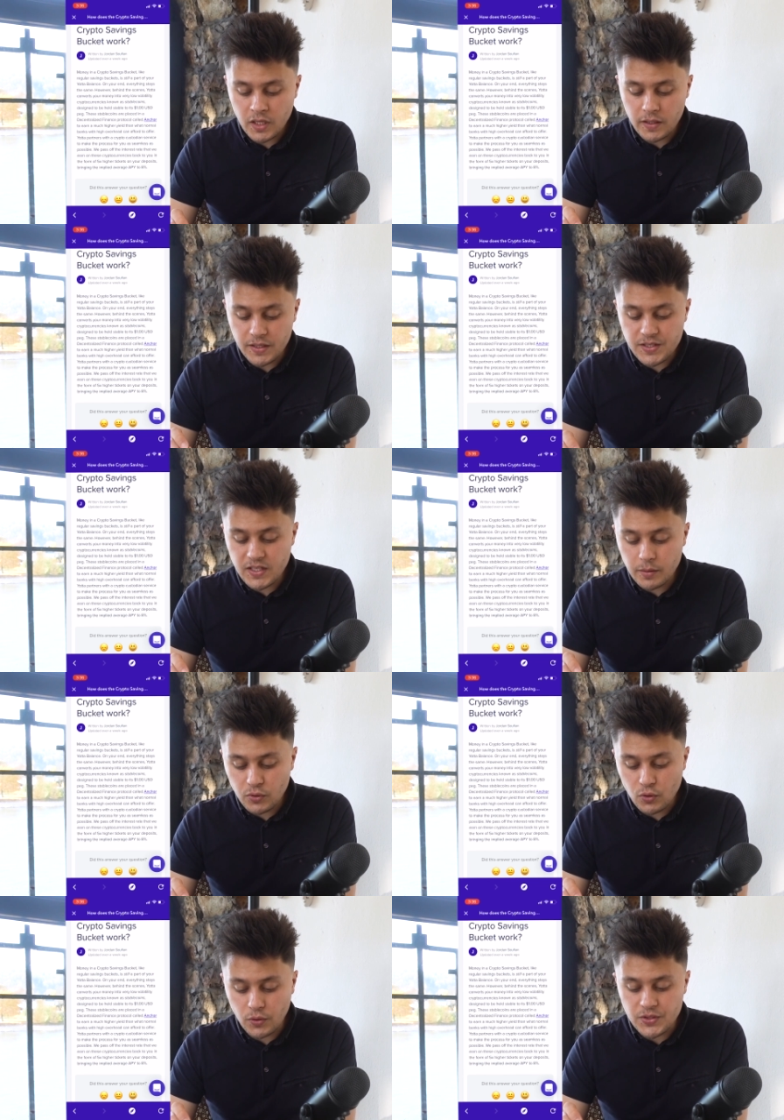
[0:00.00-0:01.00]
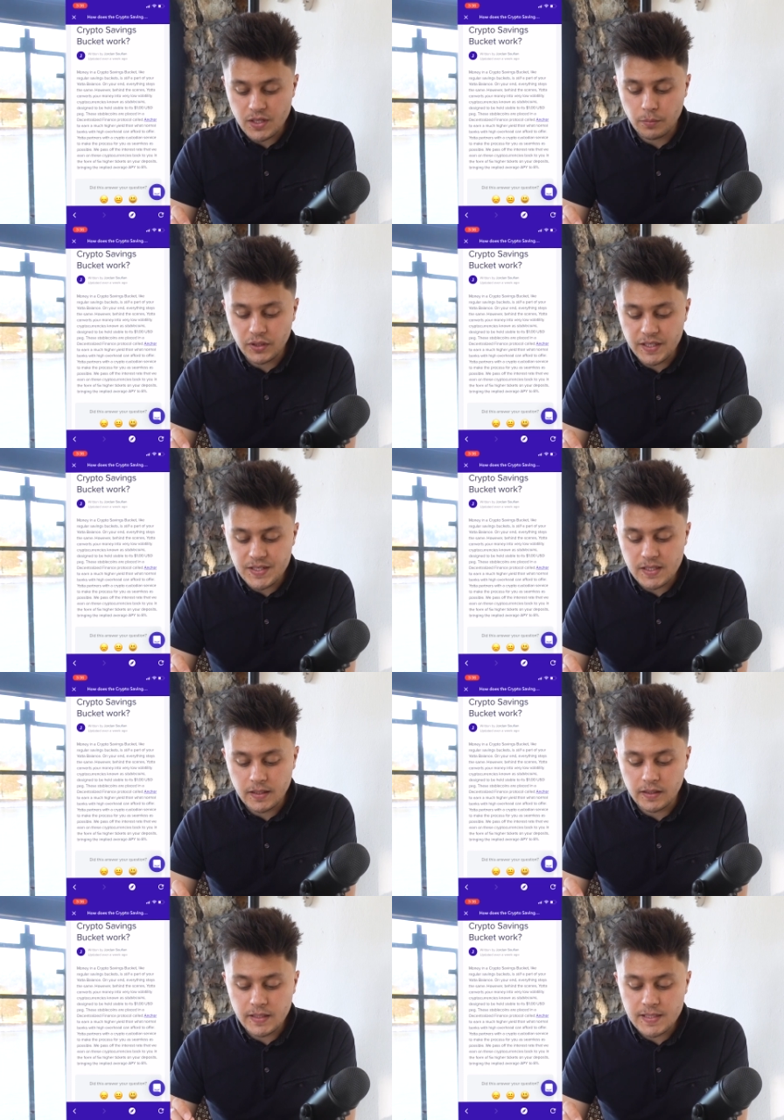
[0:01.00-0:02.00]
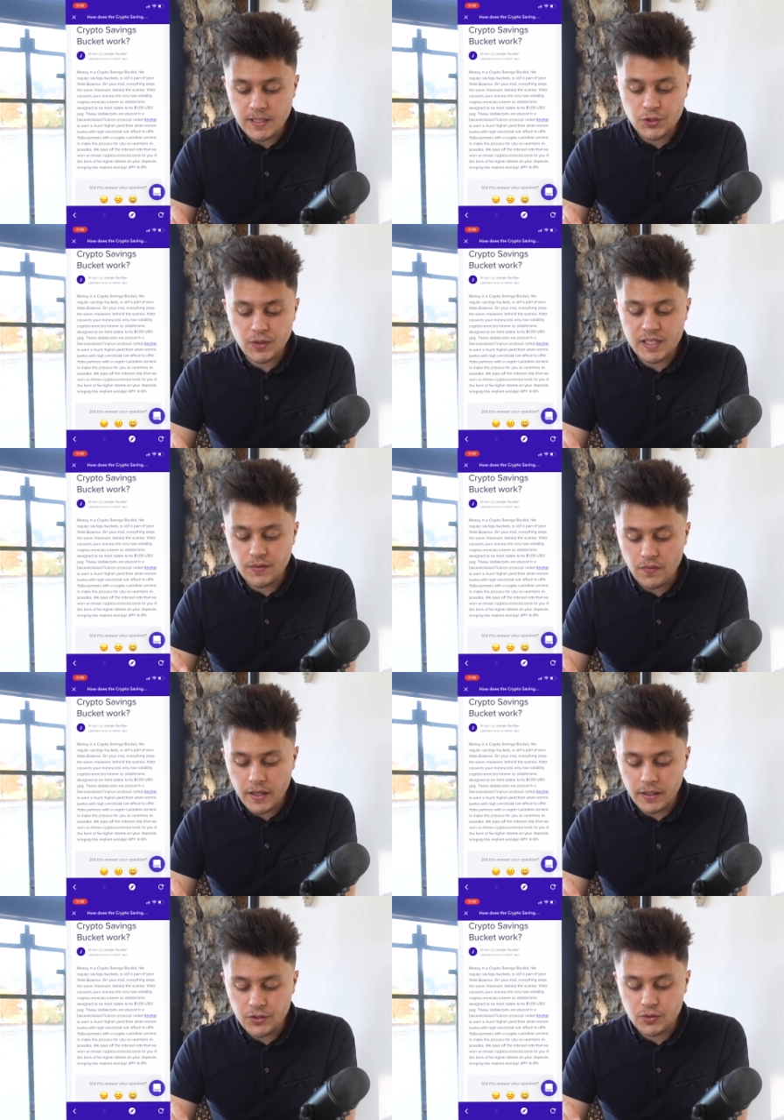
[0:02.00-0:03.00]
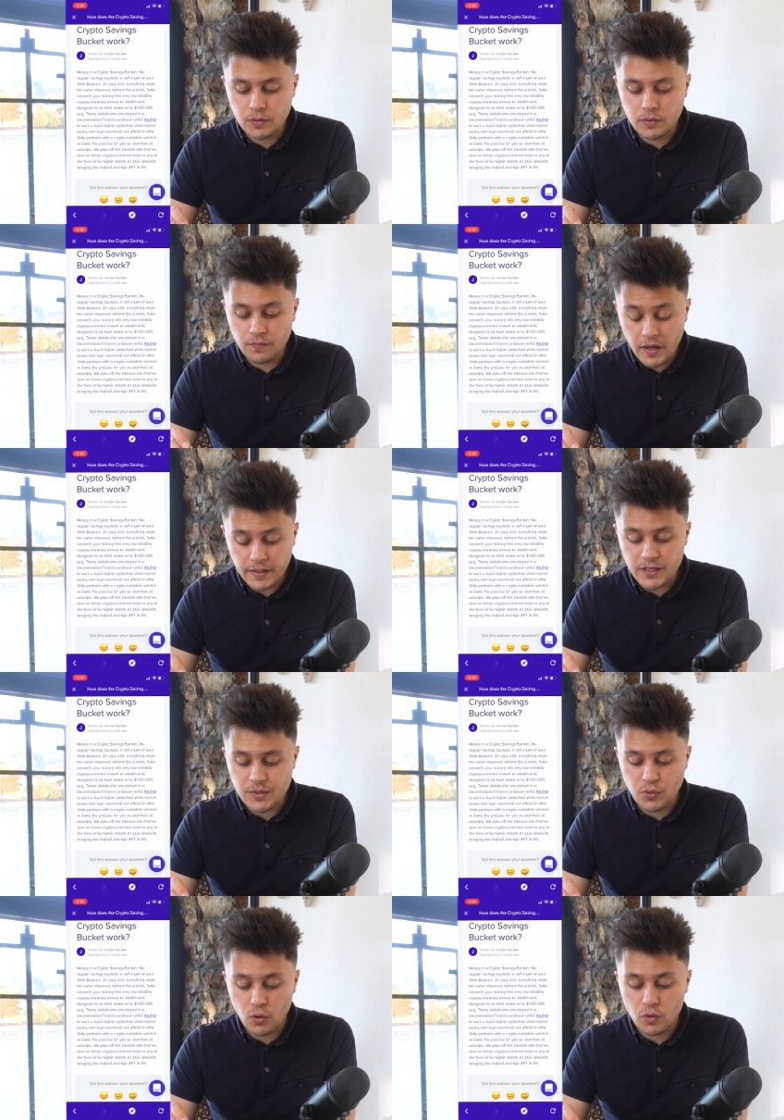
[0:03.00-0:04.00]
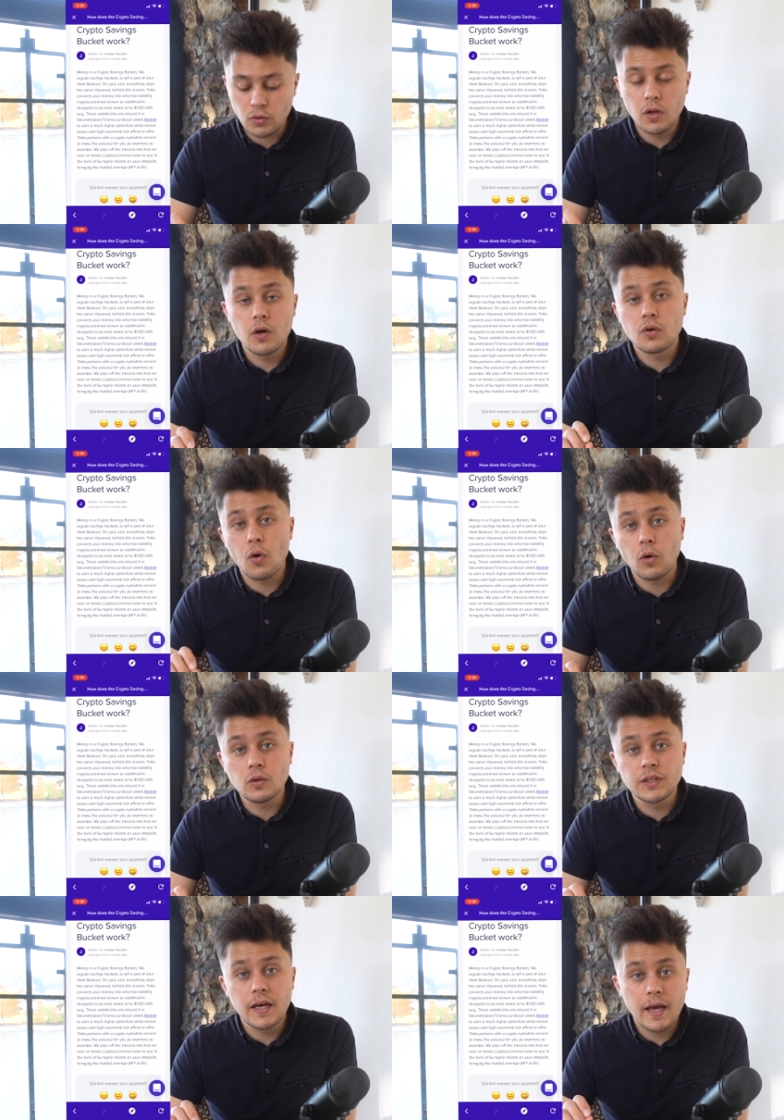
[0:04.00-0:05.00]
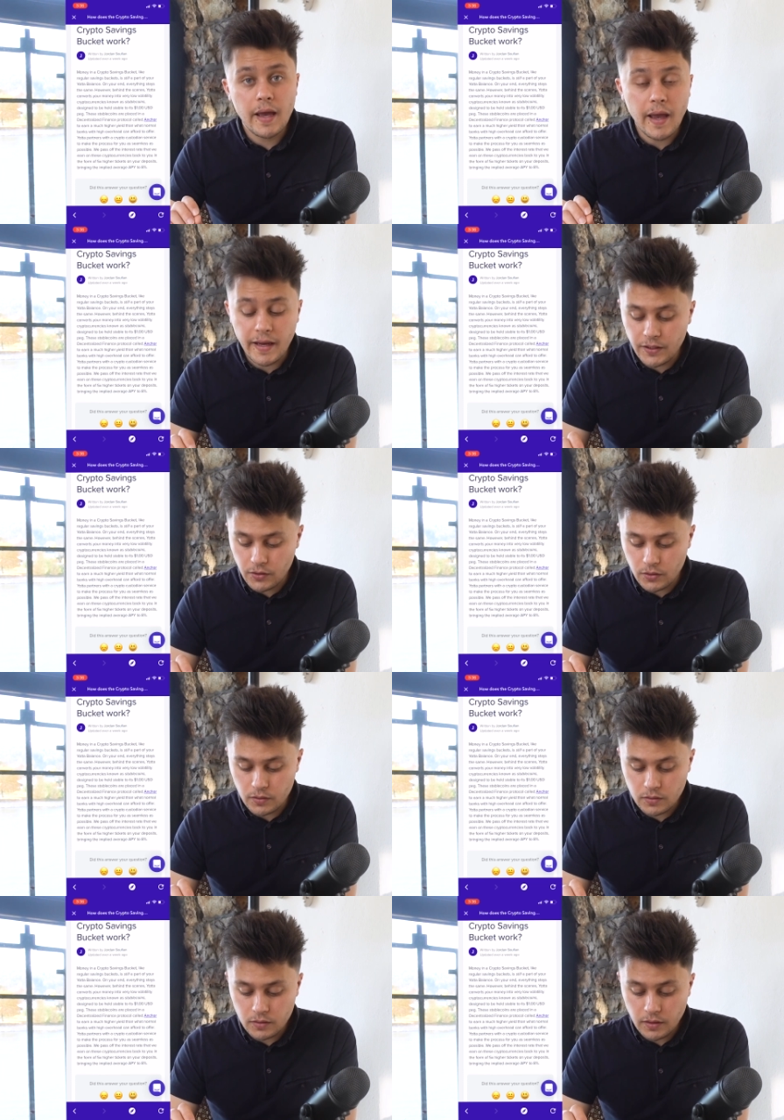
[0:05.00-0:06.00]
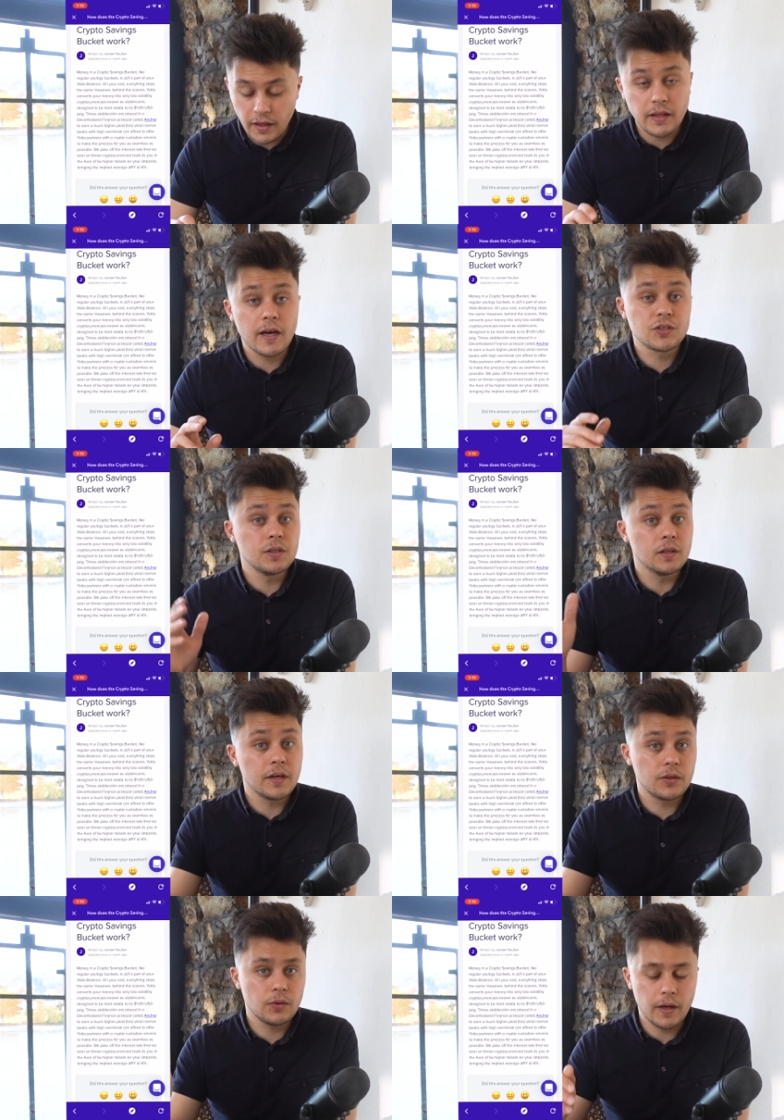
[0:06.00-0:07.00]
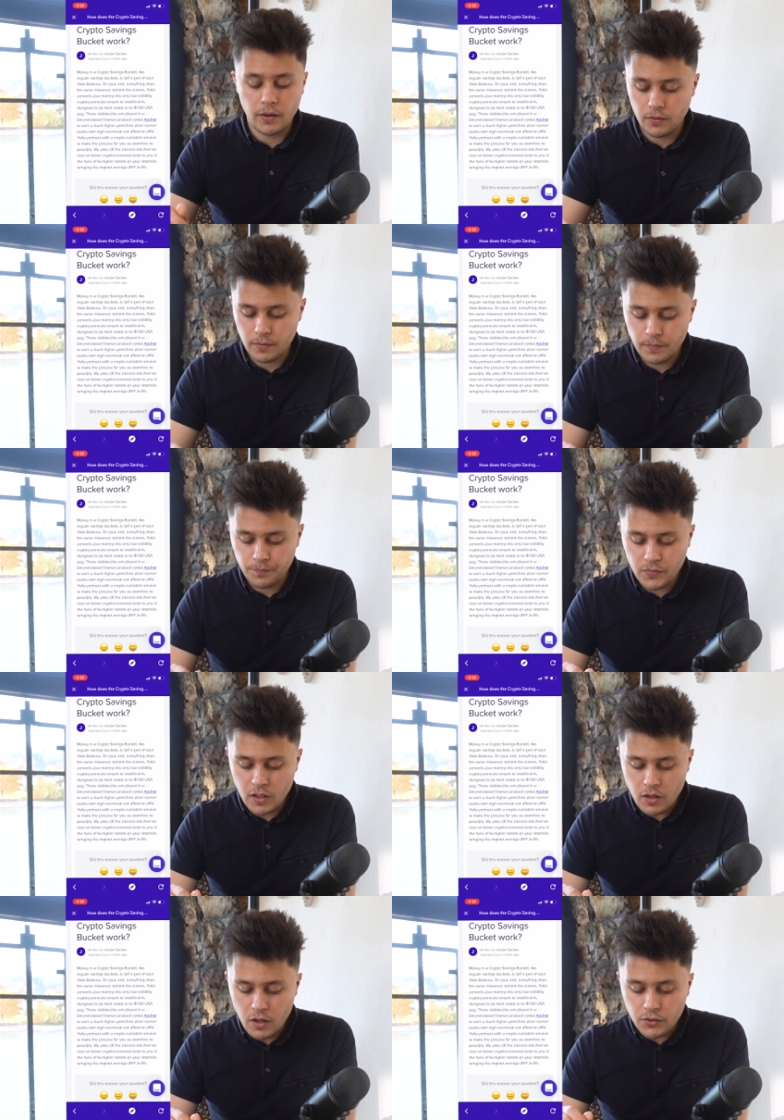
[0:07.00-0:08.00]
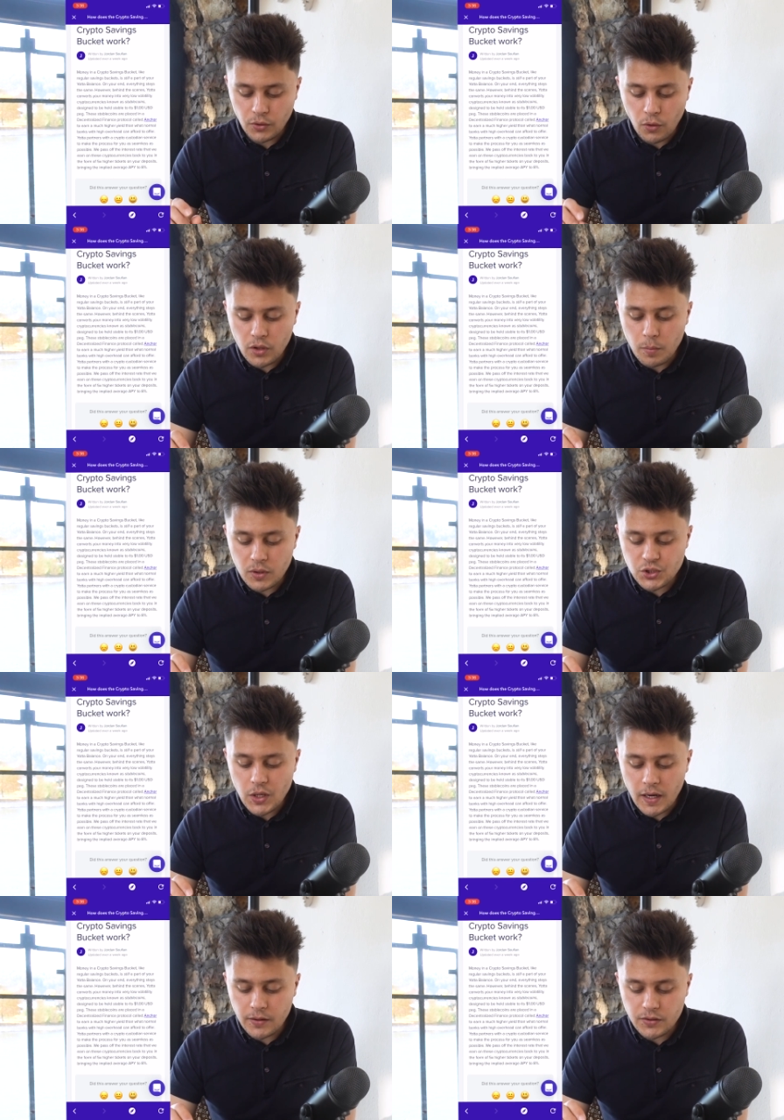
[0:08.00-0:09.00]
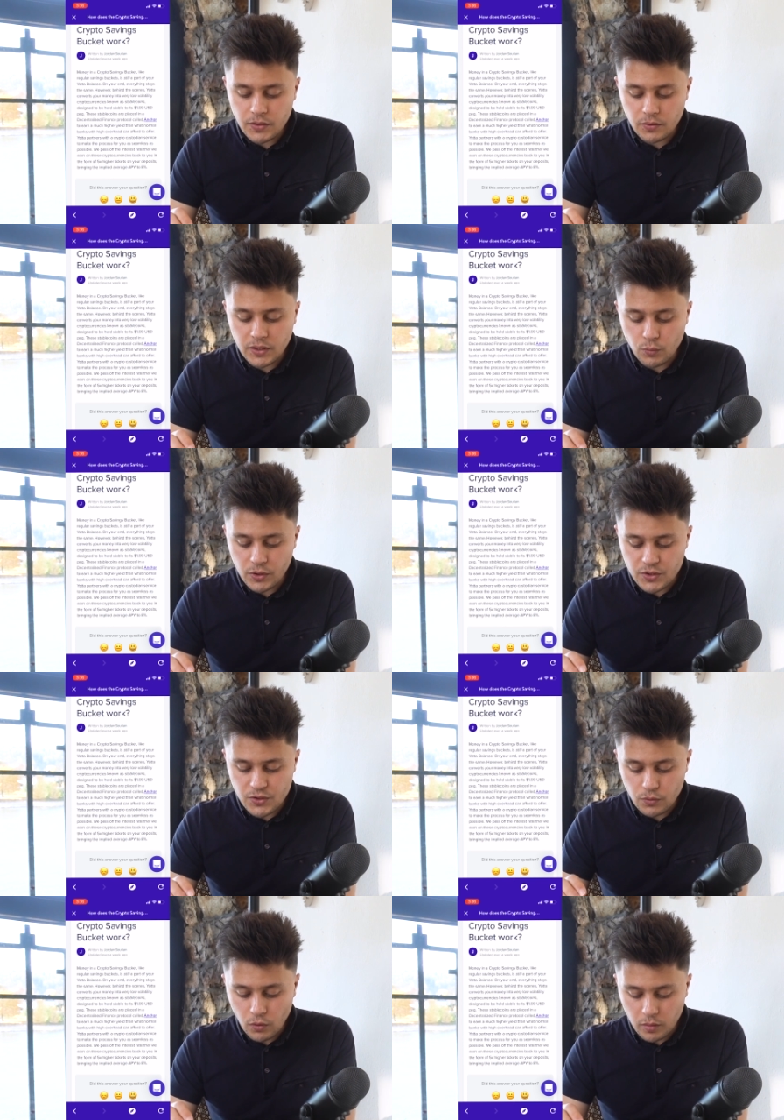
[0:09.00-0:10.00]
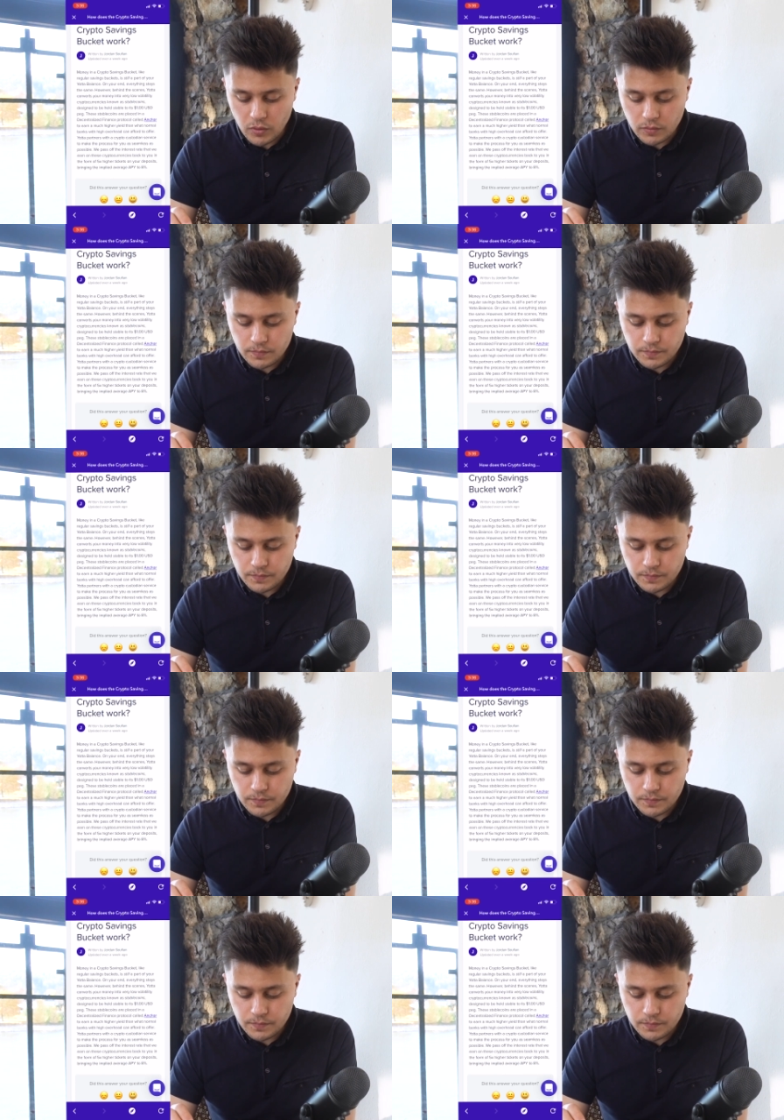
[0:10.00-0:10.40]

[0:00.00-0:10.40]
These stablecoins are placed in a decentralized finance protocol called Anchor, and they actually link to Anchor, to earn a much higher yield than what is normal.